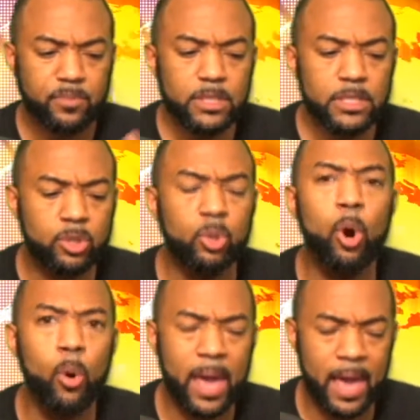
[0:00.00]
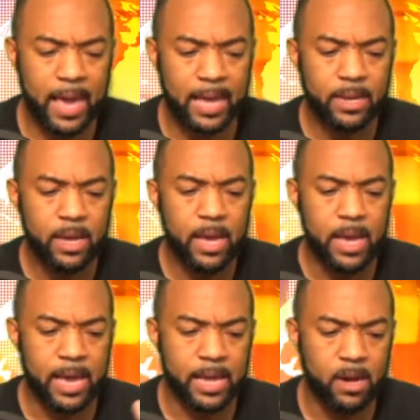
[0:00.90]
to go ahead
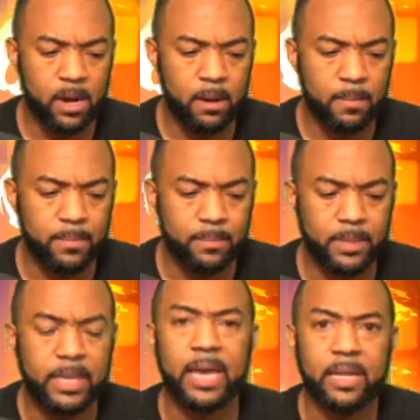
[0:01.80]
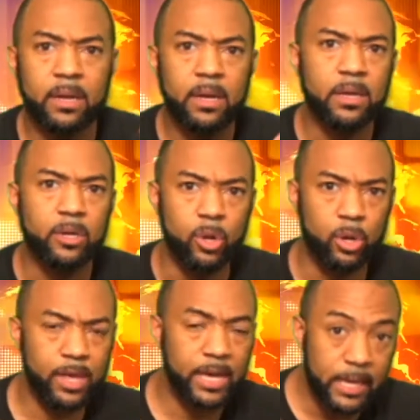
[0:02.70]
and get, you know,
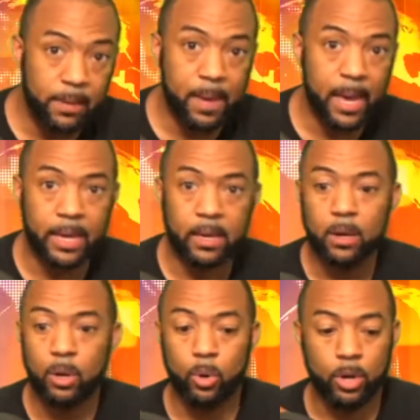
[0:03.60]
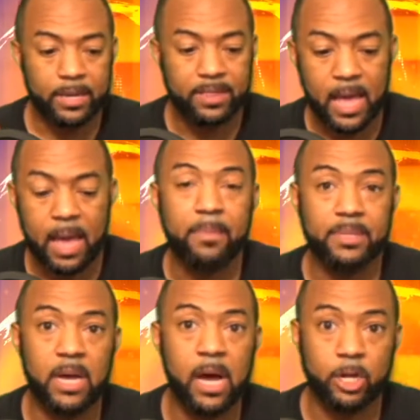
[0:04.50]
the eBay or get the
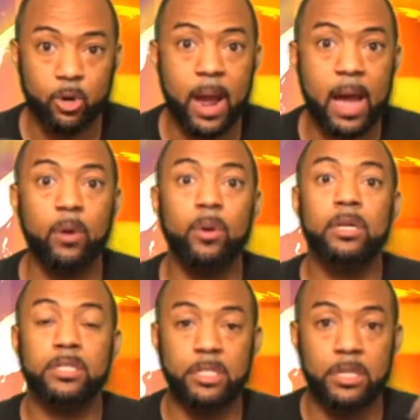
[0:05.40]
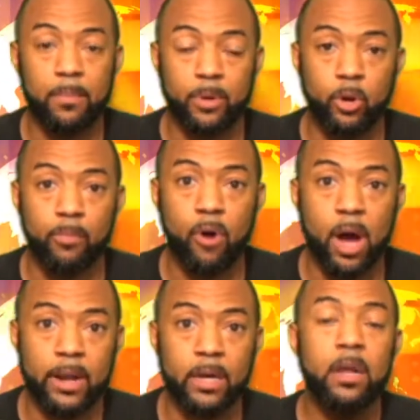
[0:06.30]
Amazon crowd to jump on your
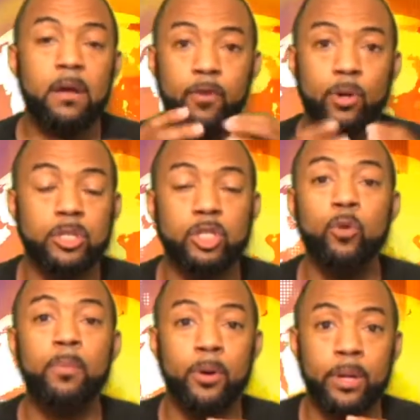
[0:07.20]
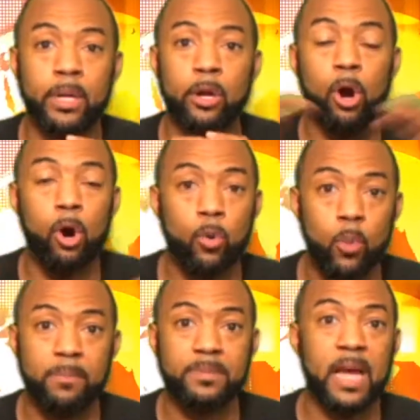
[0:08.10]
product versus you building your own
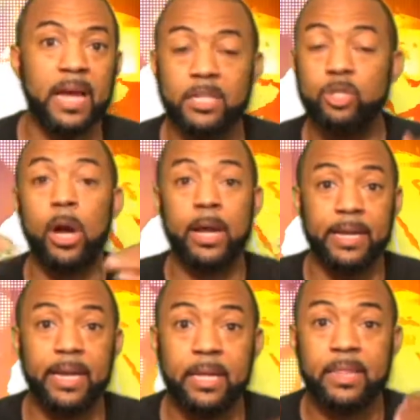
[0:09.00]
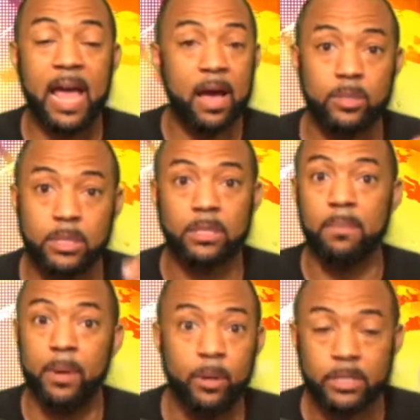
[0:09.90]
website and trying to get thousands
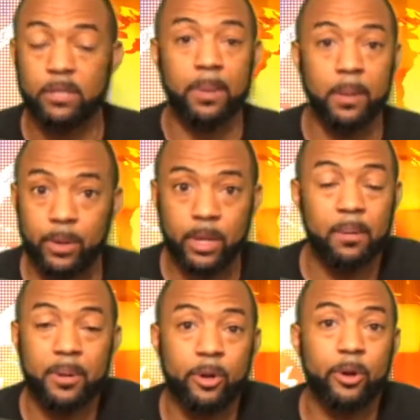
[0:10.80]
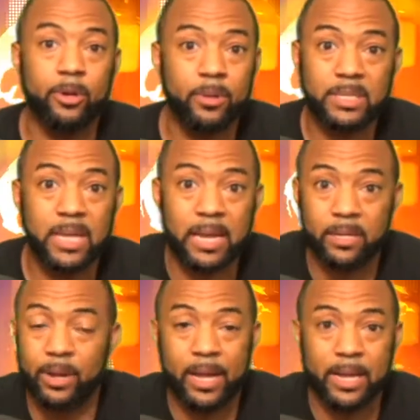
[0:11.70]
and millions of people to come to your site,
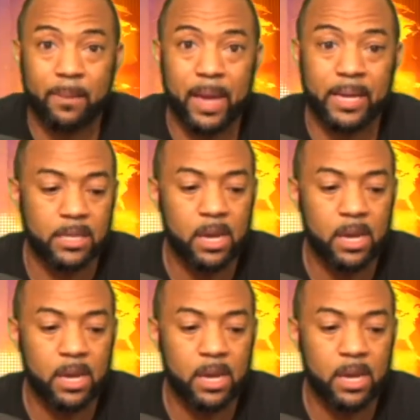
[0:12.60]
your landing page.